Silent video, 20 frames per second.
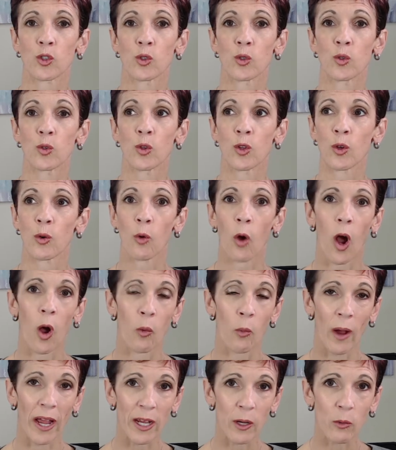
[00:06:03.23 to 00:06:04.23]
to the
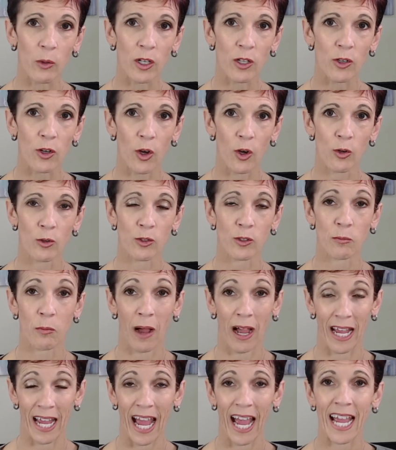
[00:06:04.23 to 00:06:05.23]
awake windows
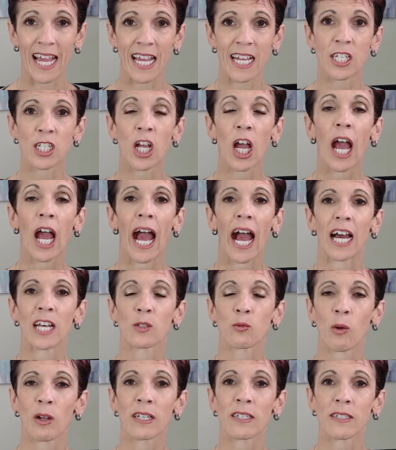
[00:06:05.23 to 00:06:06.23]
by age,
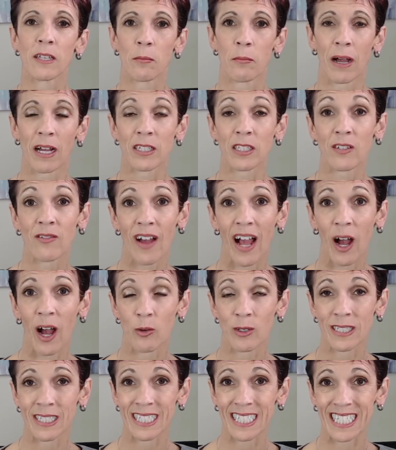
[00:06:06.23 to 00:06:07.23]
as well as the amount of
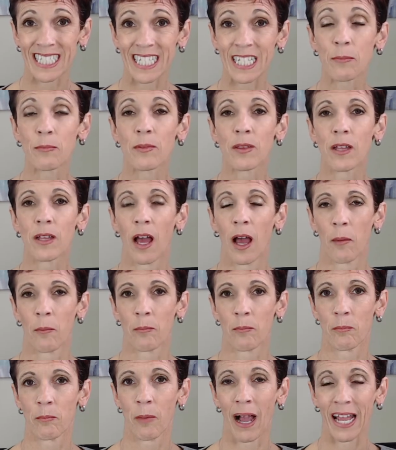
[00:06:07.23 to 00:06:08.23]
hours sleep
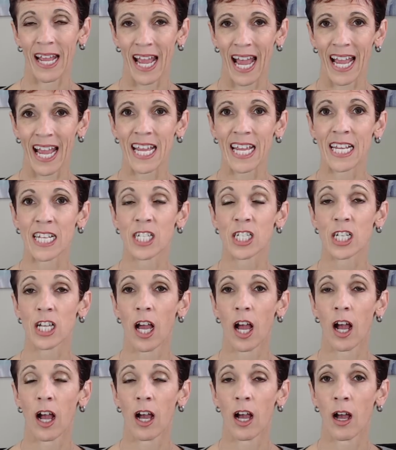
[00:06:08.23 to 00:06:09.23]
by age
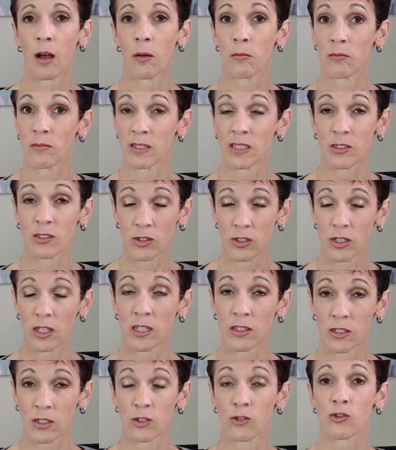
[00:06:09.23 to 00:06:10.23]

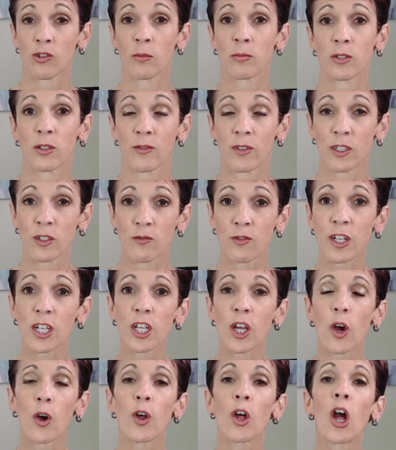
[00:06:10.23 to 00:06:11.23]
in the description of this
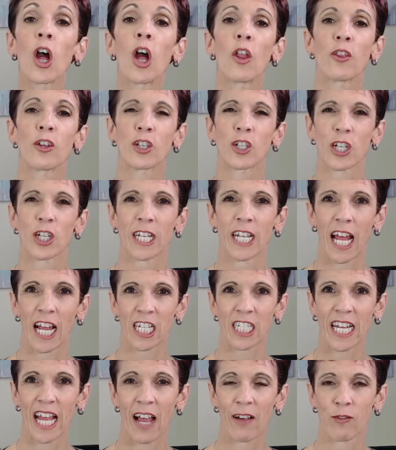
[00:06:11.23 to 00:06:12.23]
video, that you can
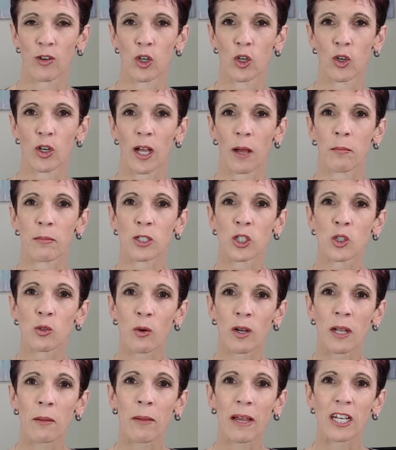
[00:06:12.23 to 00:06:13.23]
actually have a look at. But
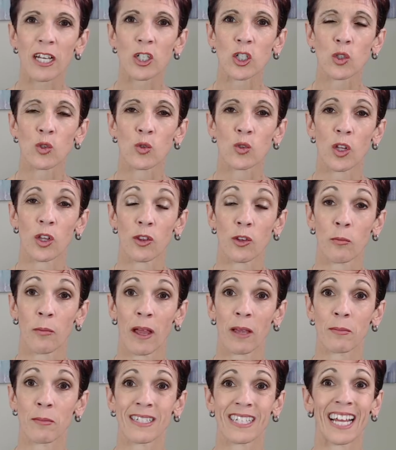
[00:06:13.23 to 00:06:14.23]
you want to make sure that the
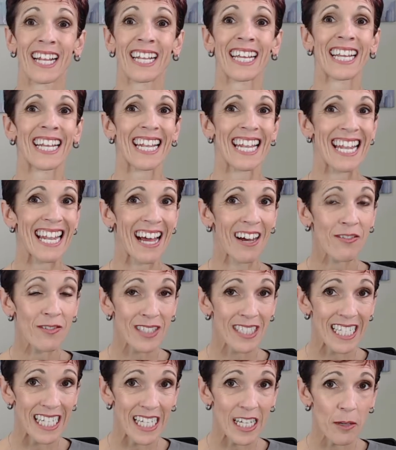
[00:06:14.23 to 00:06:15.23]
baby's getting
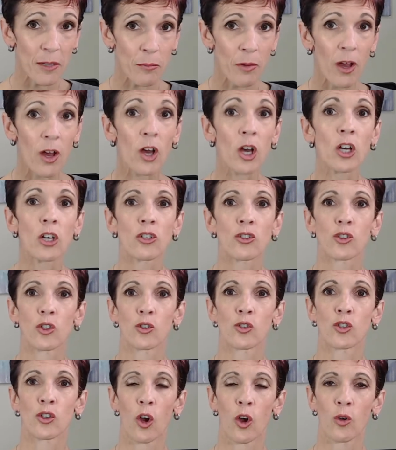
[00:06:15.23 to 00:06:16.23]
enough sleep,
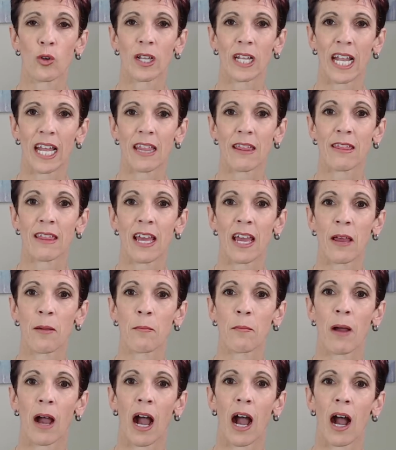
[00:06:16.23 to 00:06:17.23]
so don't let
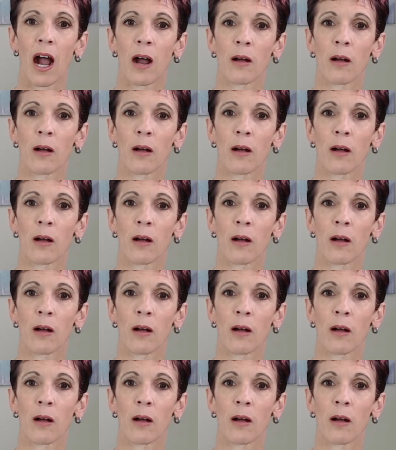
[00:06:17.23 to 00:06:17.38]
them